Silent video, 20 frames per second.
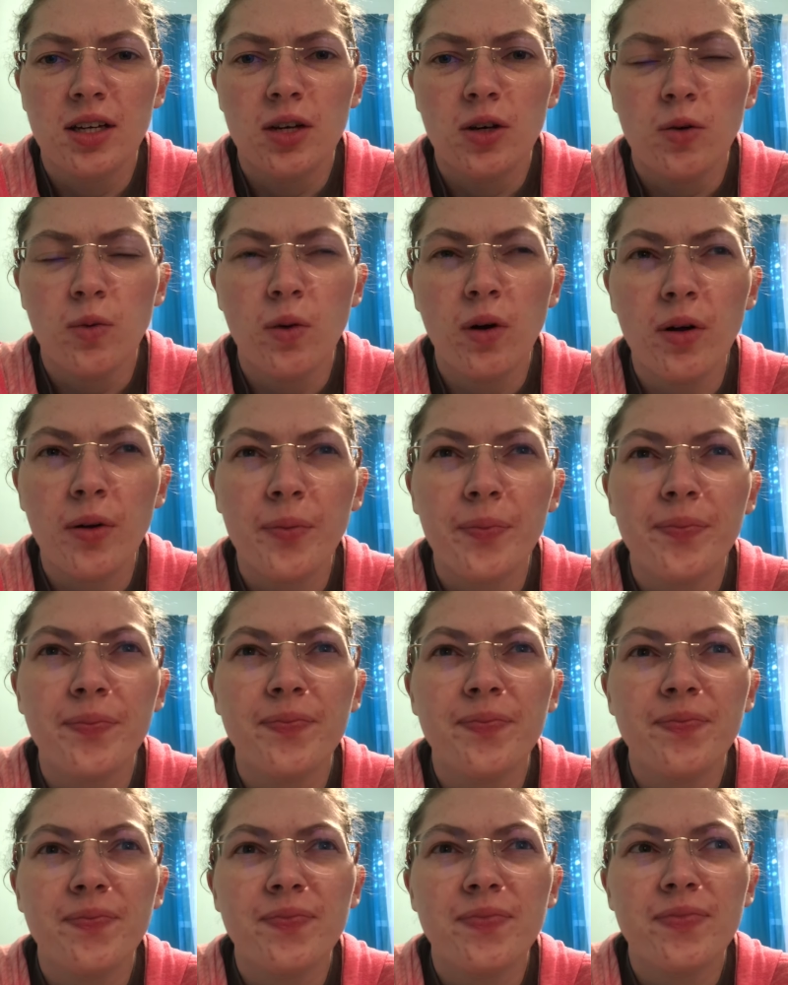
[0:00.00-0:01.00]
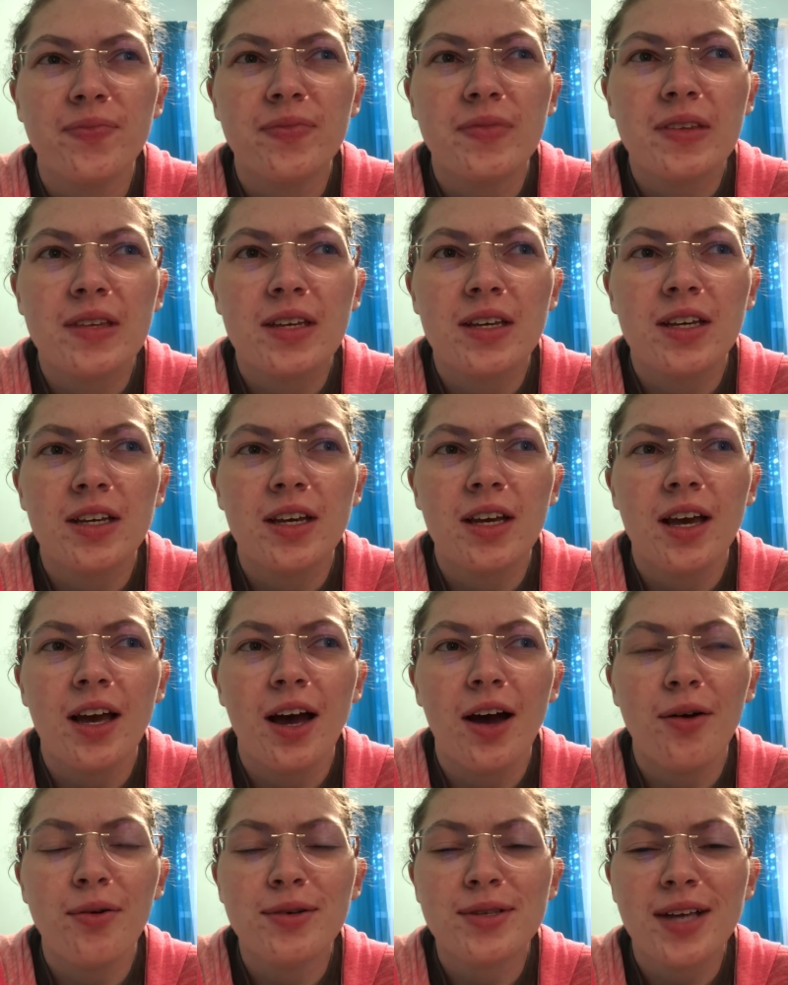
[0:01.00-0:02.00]
Well,
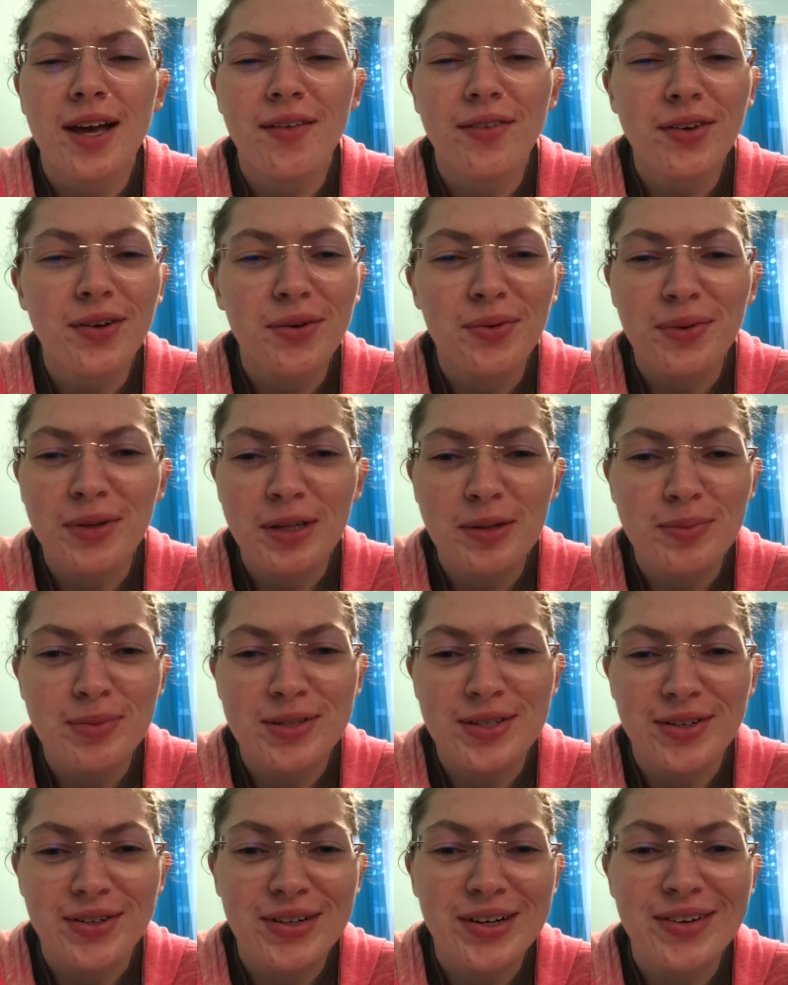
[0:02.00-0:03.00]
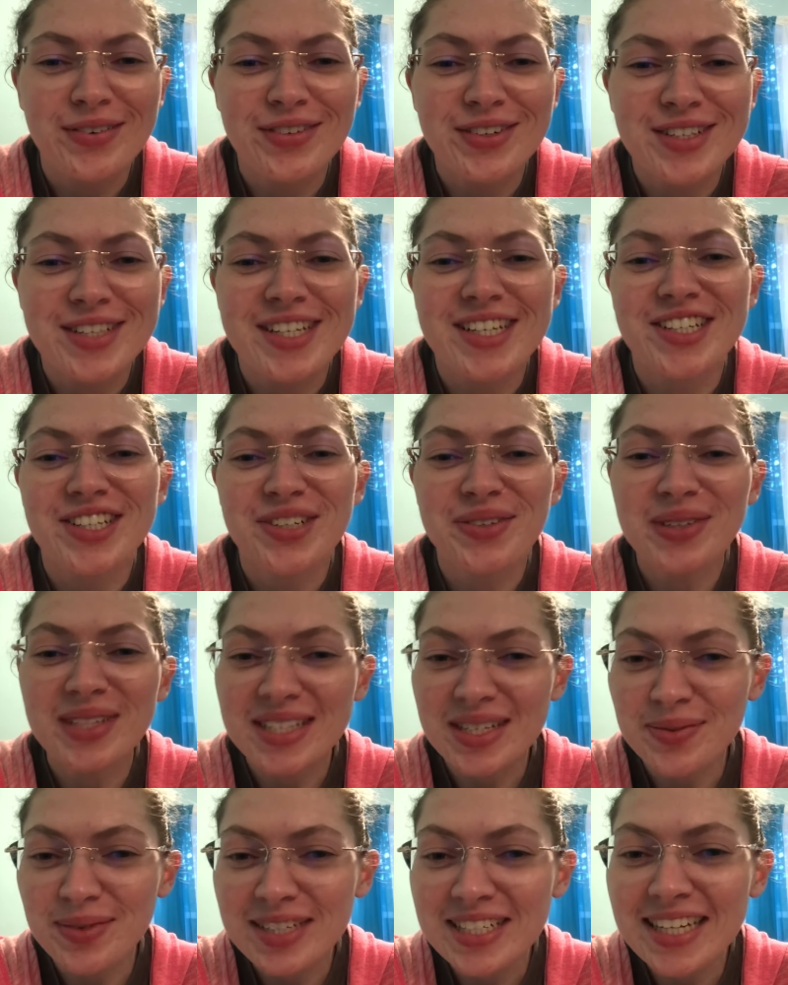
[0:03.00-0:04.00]
I was having a really bizarre conversation with
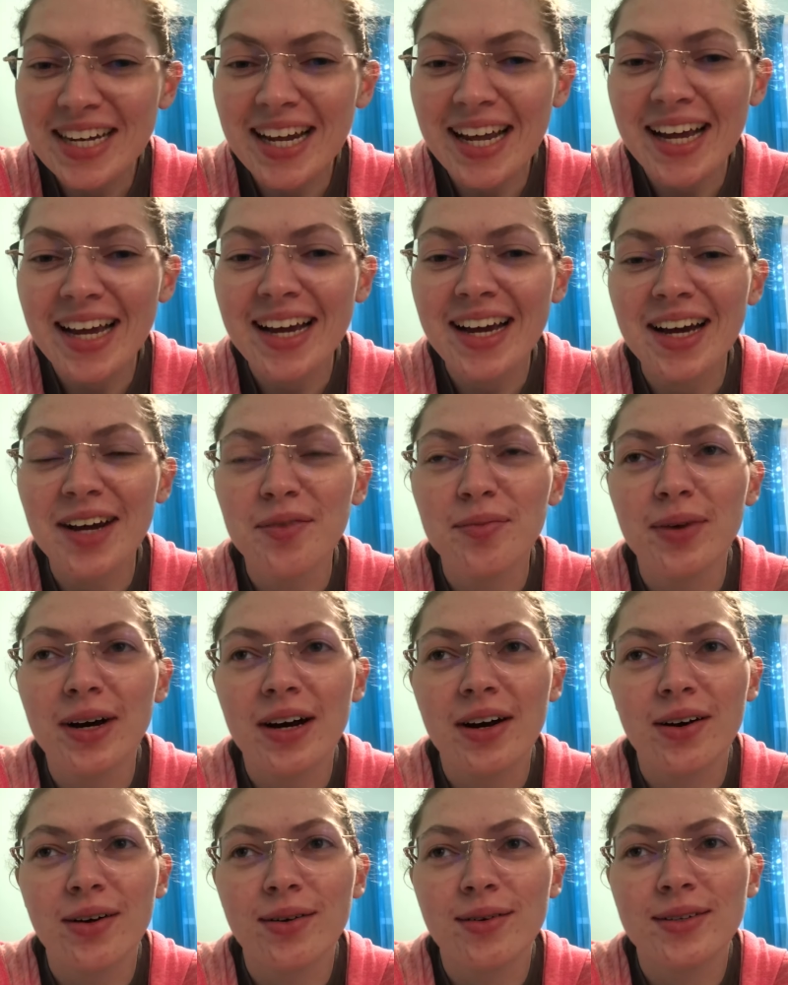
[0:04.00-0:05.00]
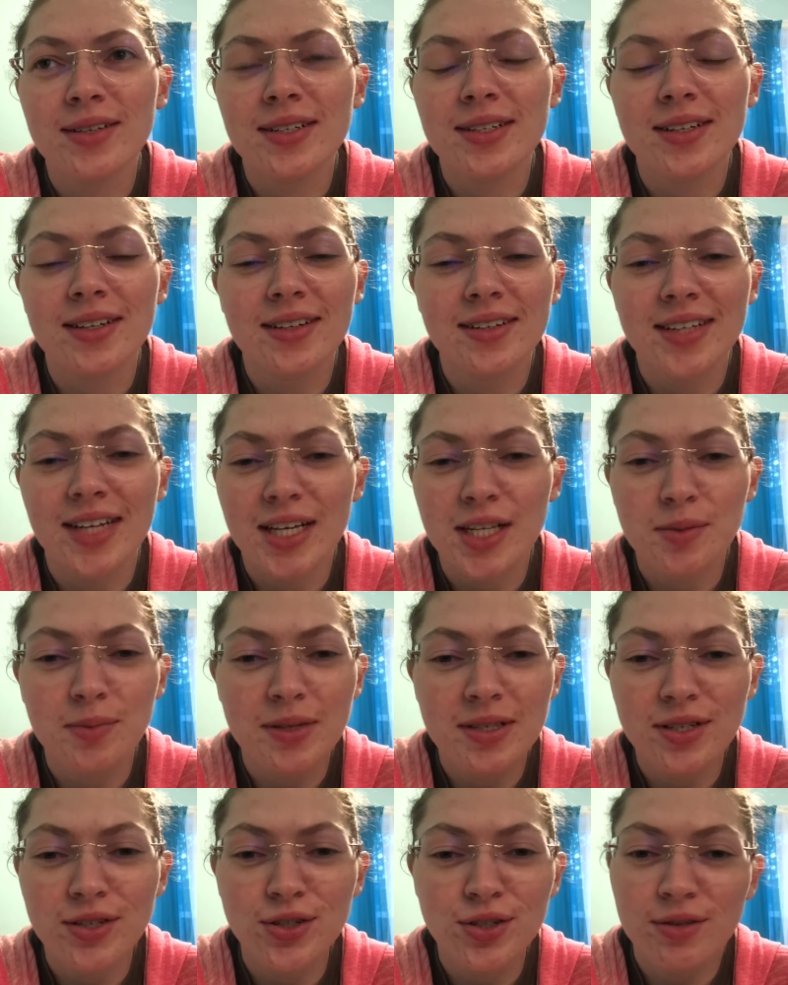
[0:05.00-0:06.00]
someone today about text
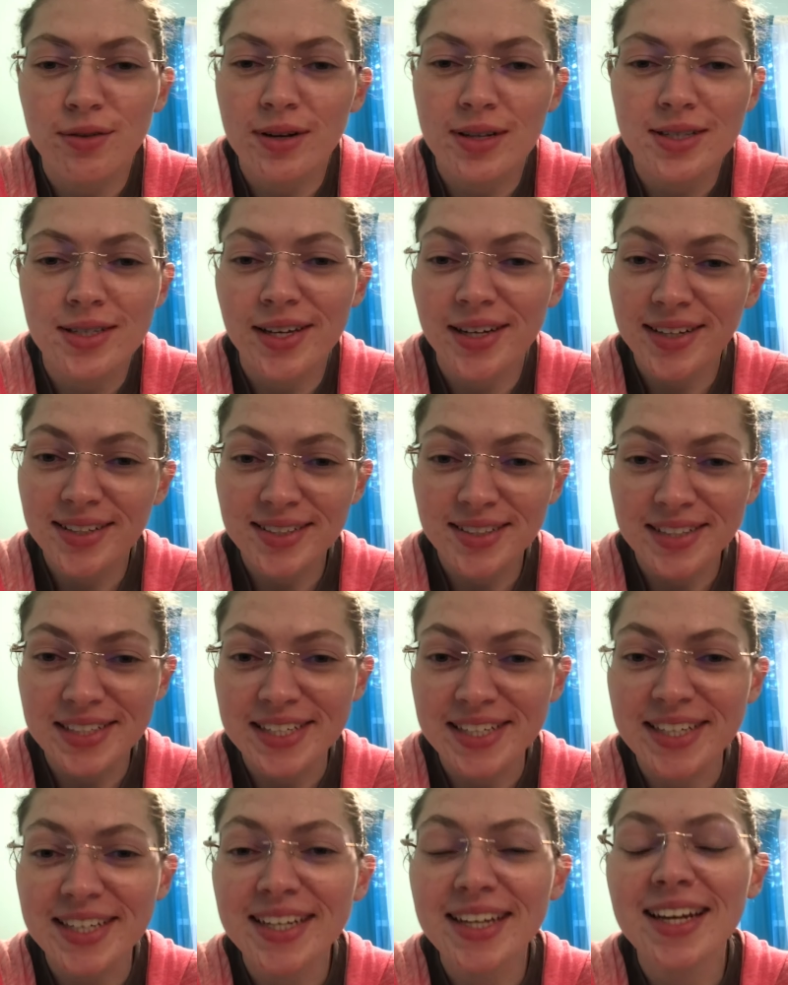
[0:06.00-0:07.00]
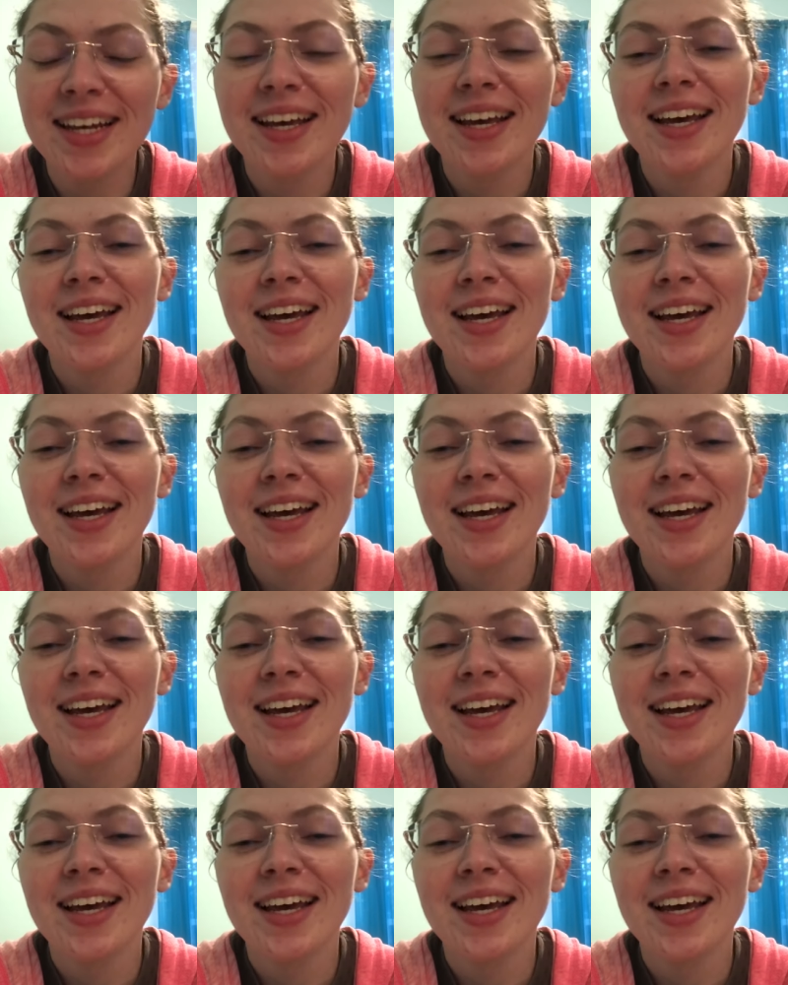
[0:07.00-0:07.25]
message threads getting deleted,